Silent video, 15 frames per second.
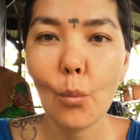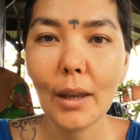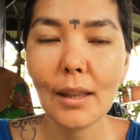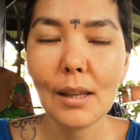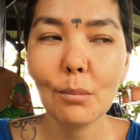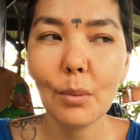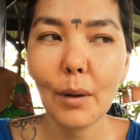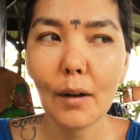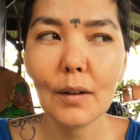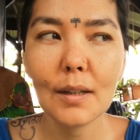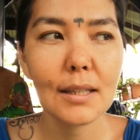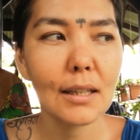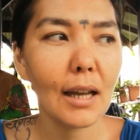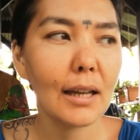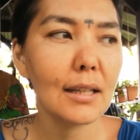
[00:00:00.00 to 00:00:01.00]
many
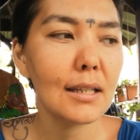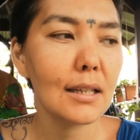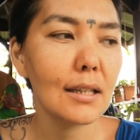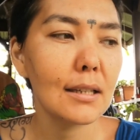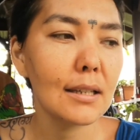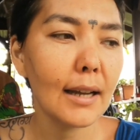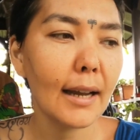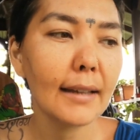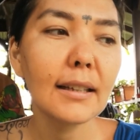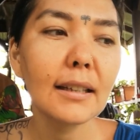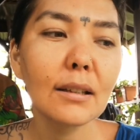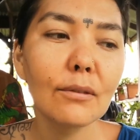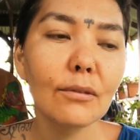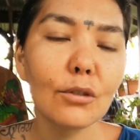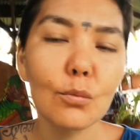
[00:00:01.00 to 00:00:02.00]
parasites inside,
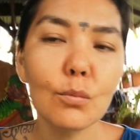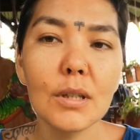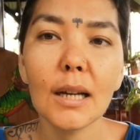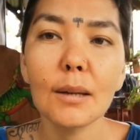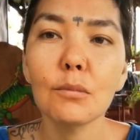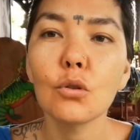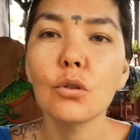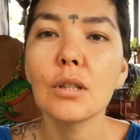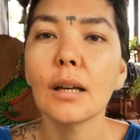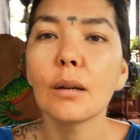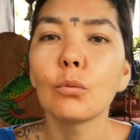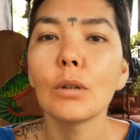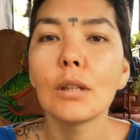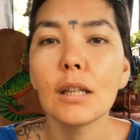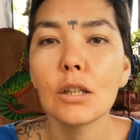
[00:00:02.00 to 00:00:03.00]
and from time to
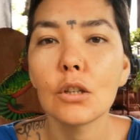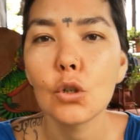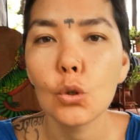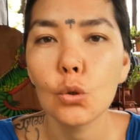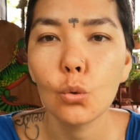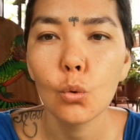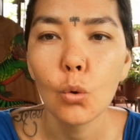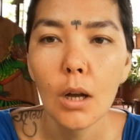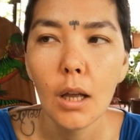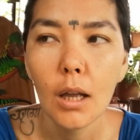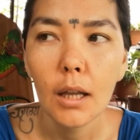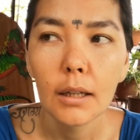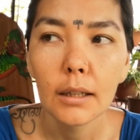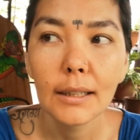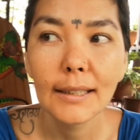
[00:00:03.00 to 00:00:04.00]
time we need to
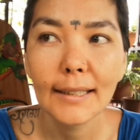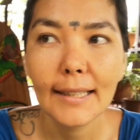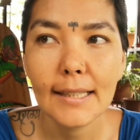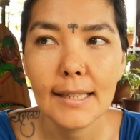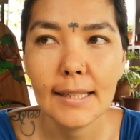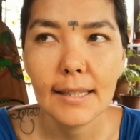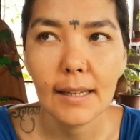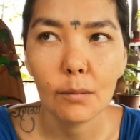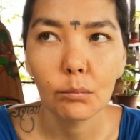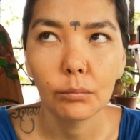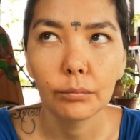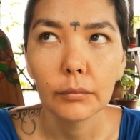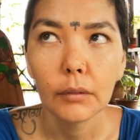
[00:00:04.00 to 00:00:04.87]
cleanse them.